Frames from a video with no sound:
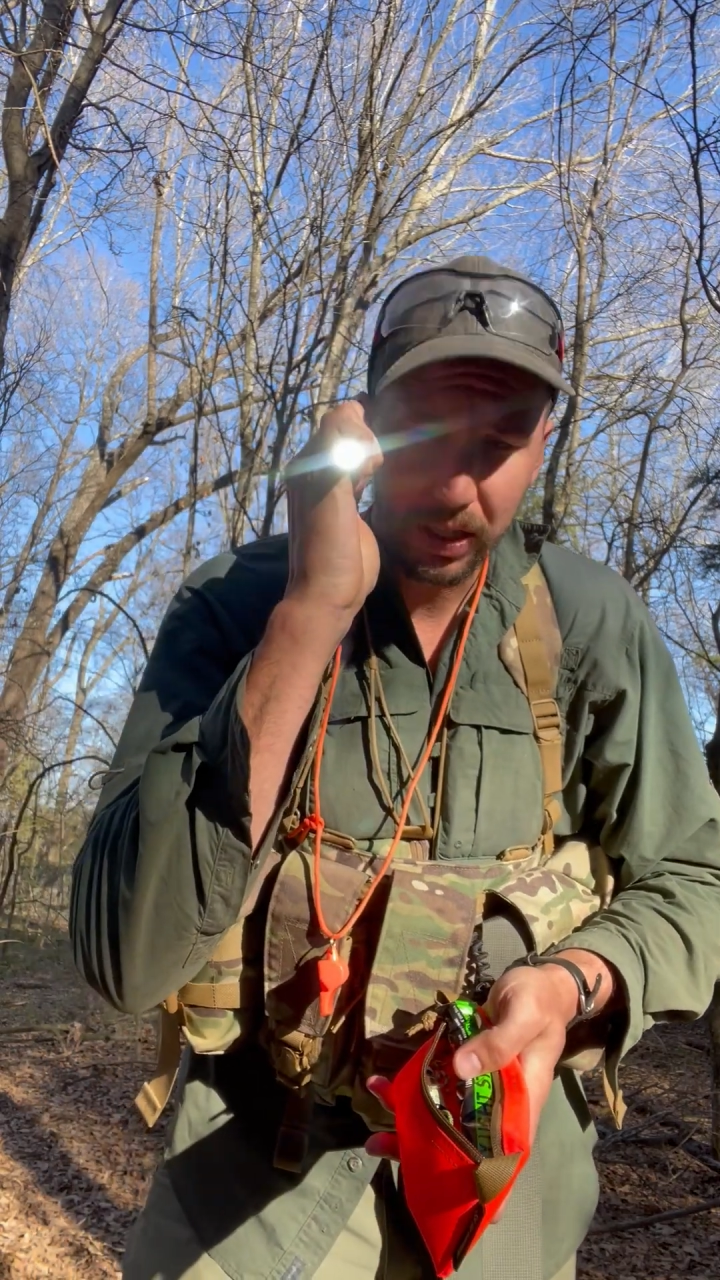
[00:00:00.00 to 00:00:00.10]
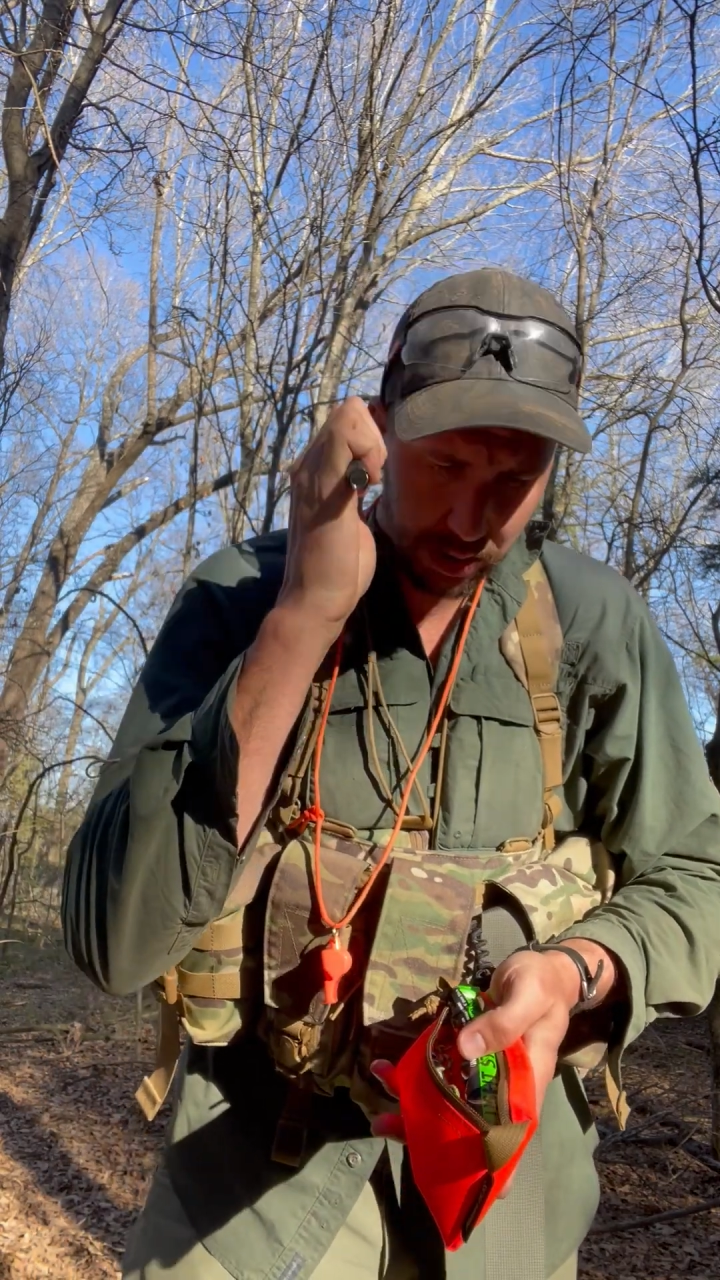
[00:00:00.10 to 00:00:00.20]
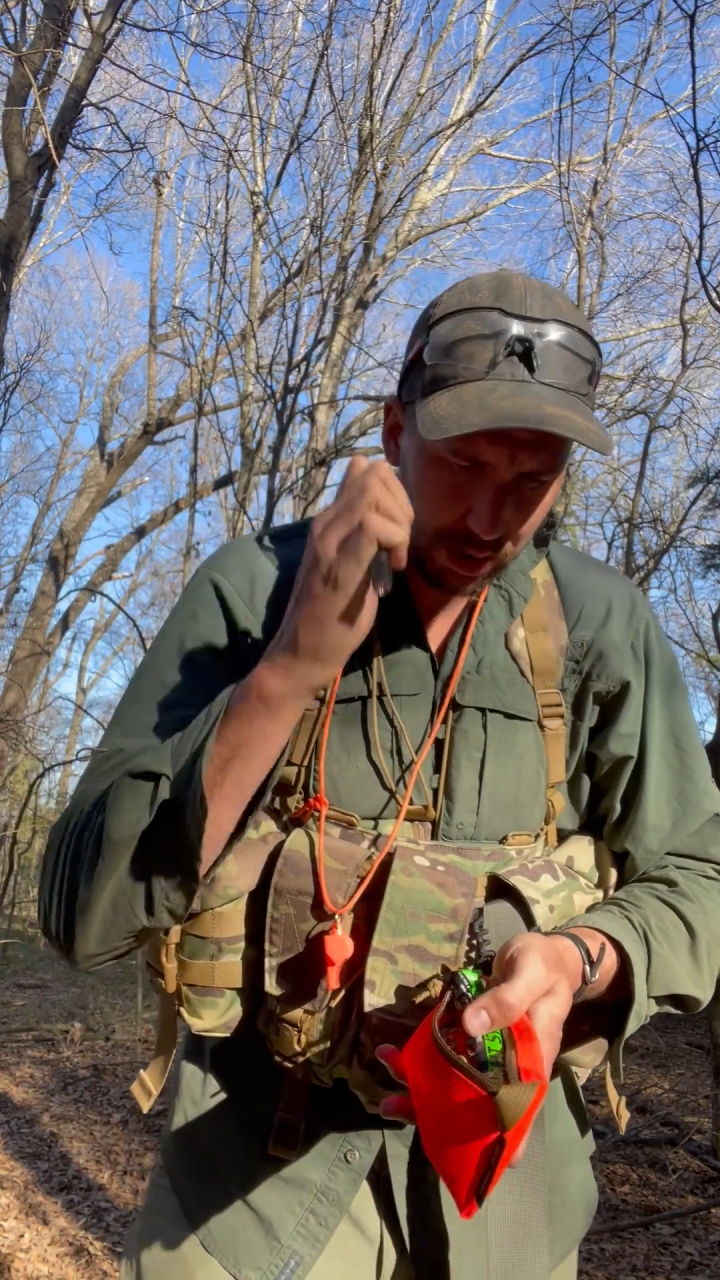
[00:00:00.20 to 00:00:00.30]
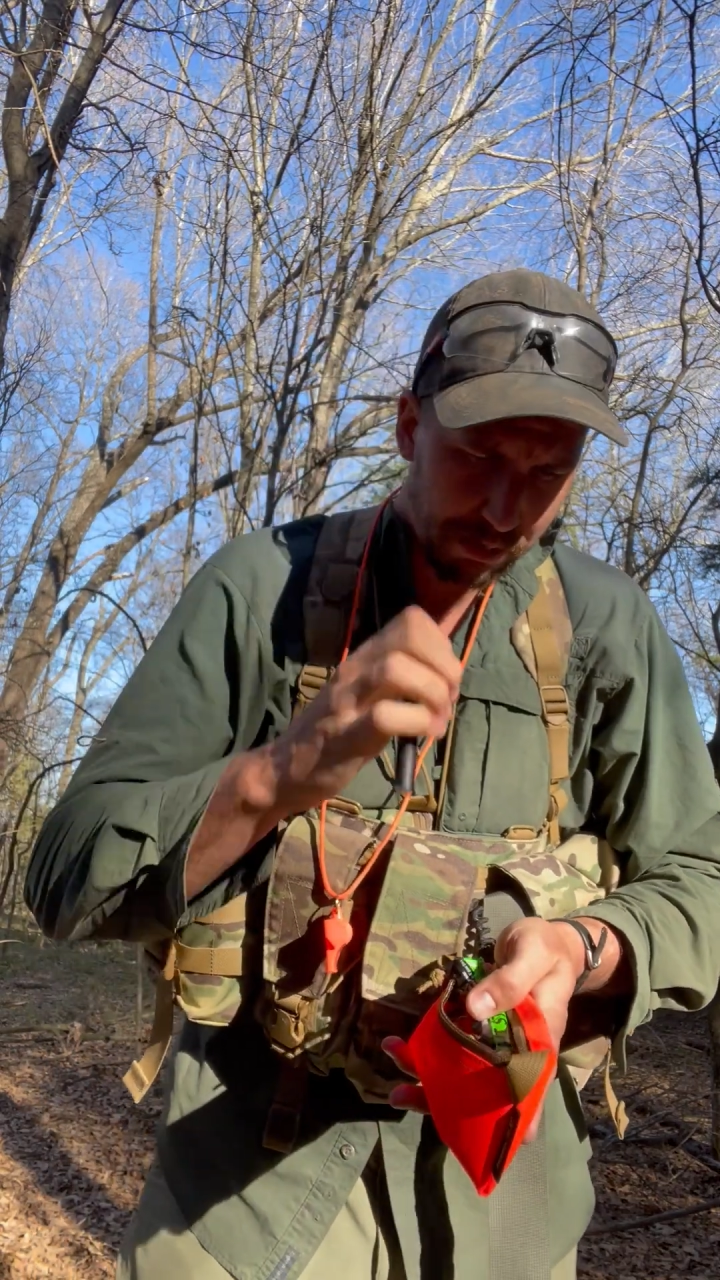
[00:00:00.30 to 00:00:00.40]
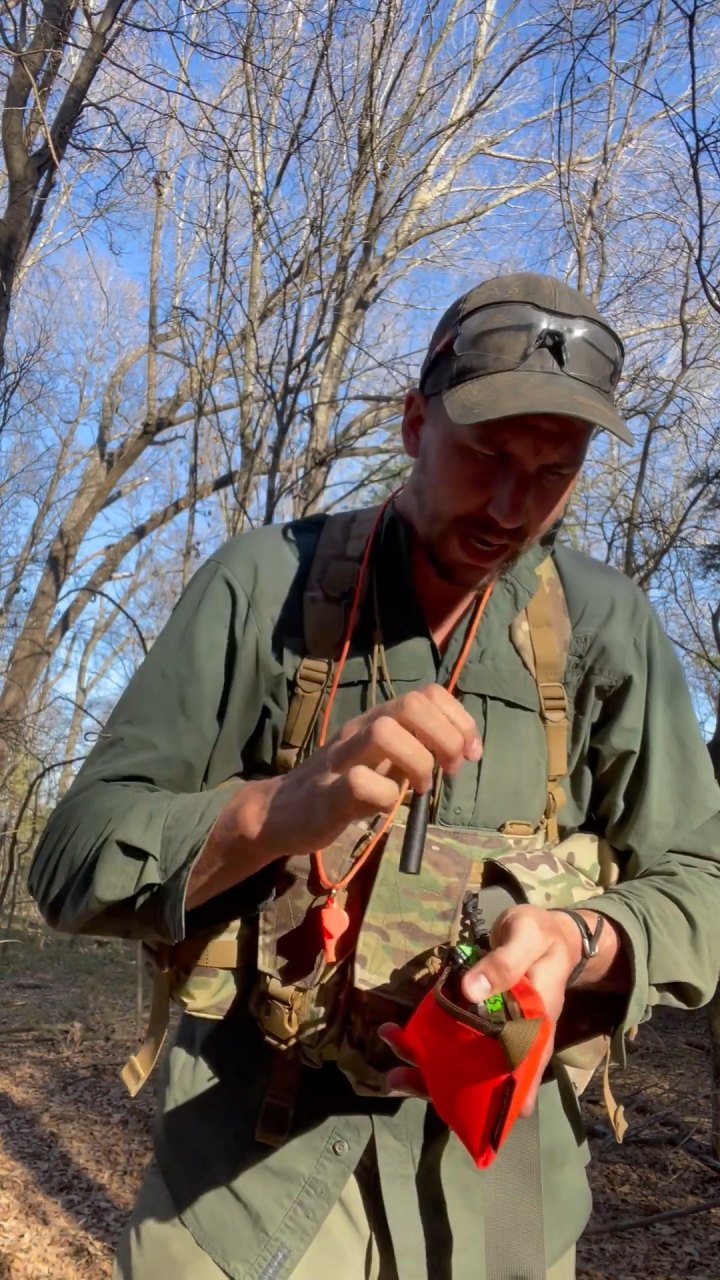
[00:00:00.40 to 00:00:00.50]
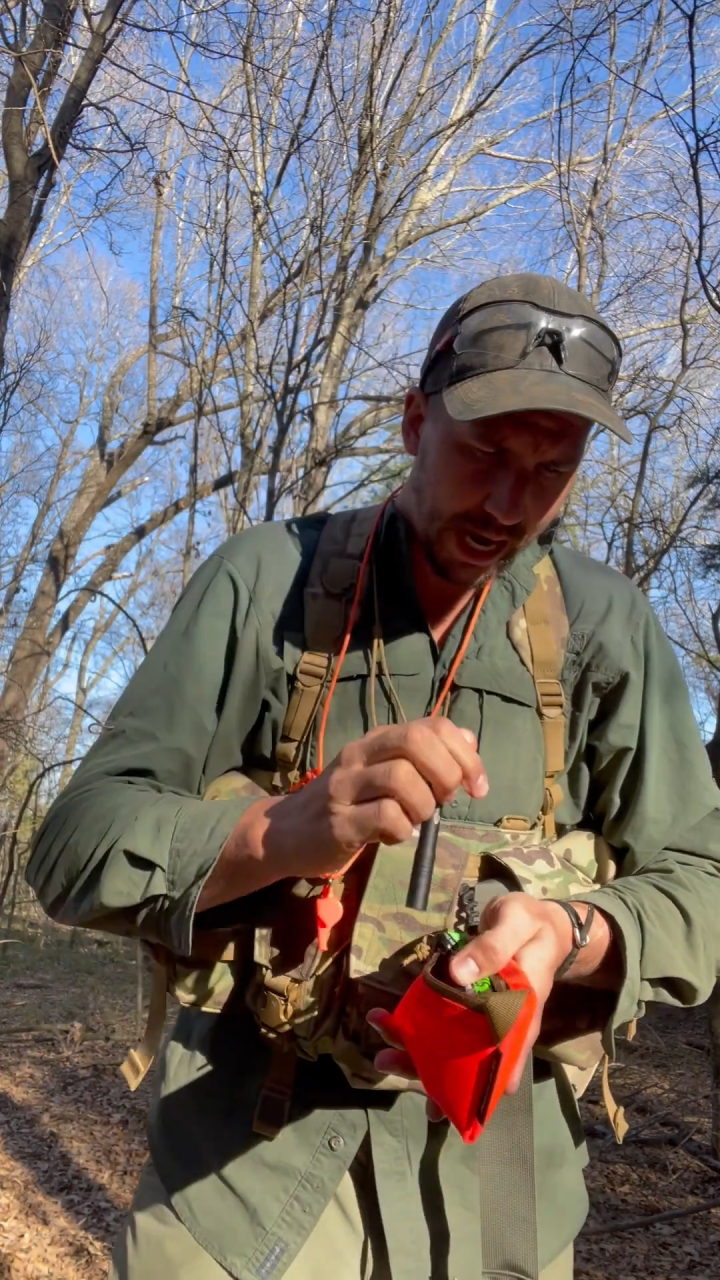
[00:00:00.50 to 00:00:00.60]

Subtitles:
could be